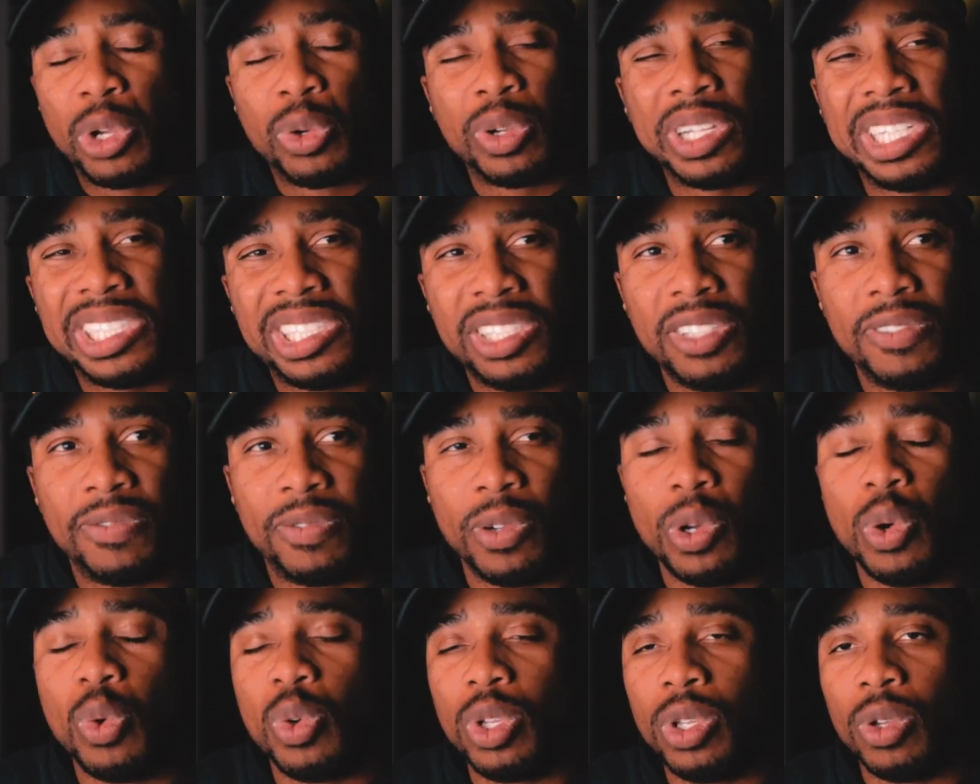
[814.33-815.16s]
greasy
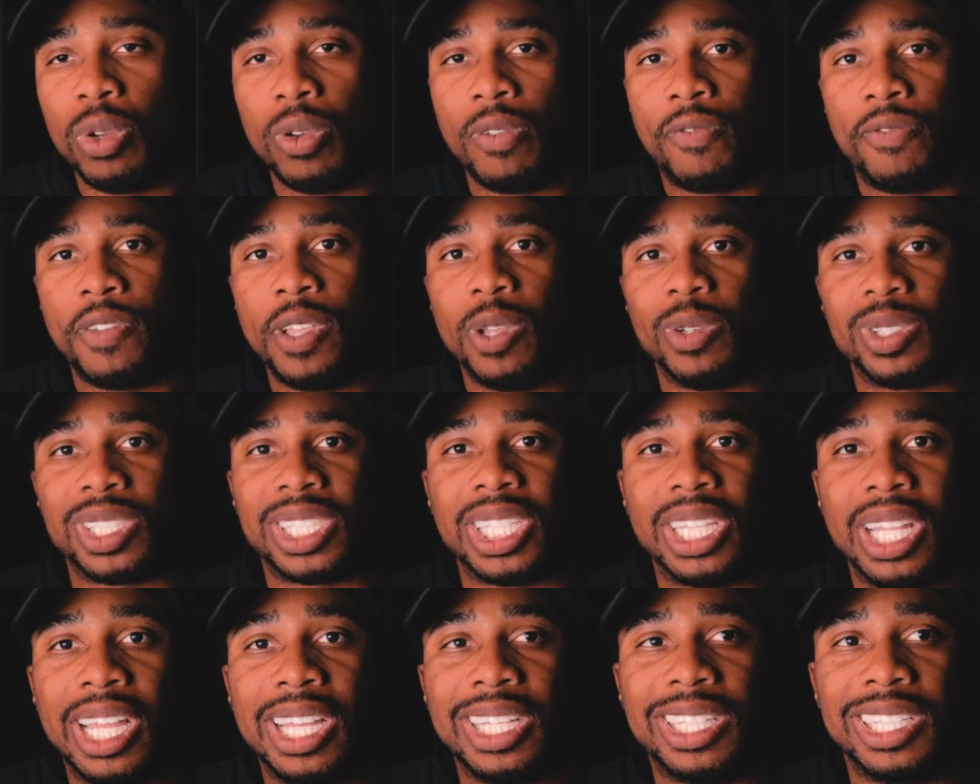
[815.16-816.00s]
food, you'll feel
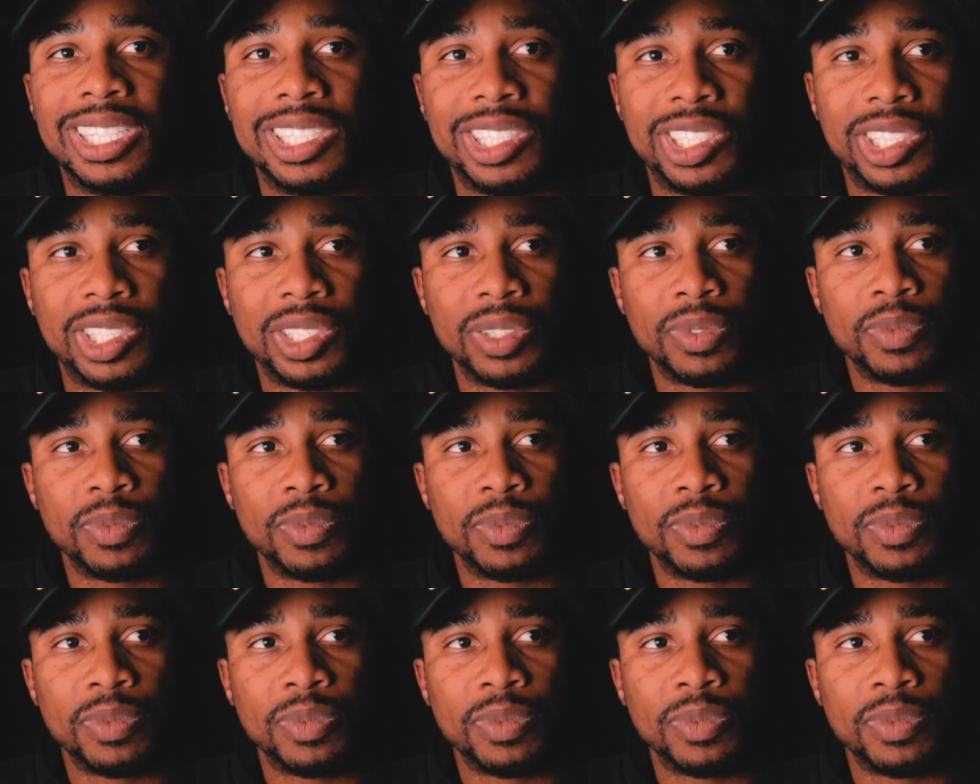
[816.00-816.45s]
sluggish